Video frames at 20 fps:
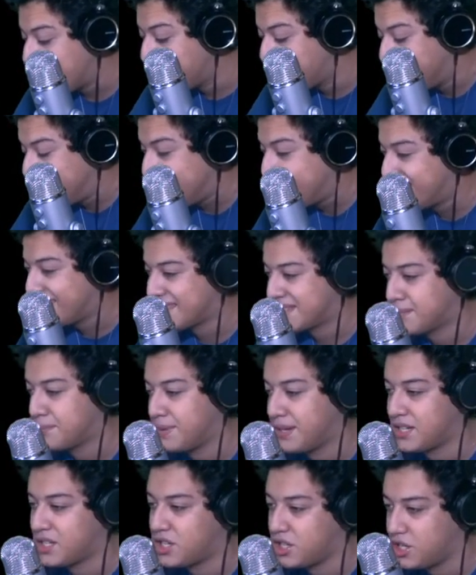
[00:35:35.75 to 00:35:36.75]
beat this
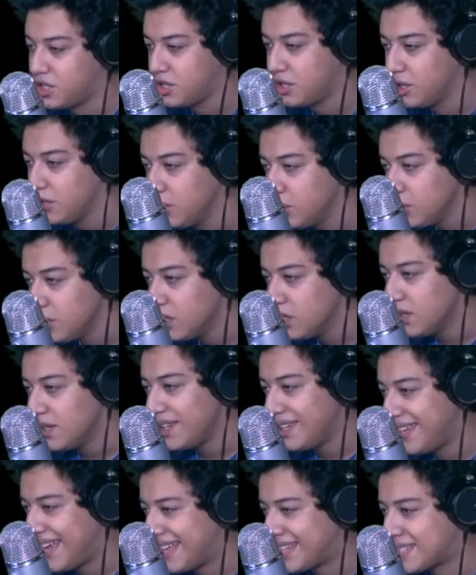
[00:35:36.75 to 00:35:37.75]
bitch.
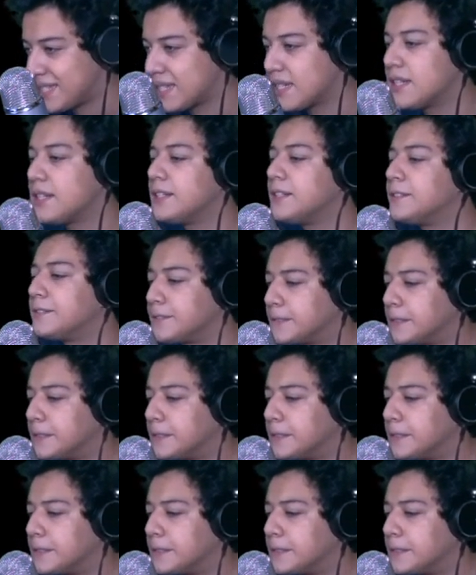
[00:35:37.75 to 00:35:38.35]
Yet.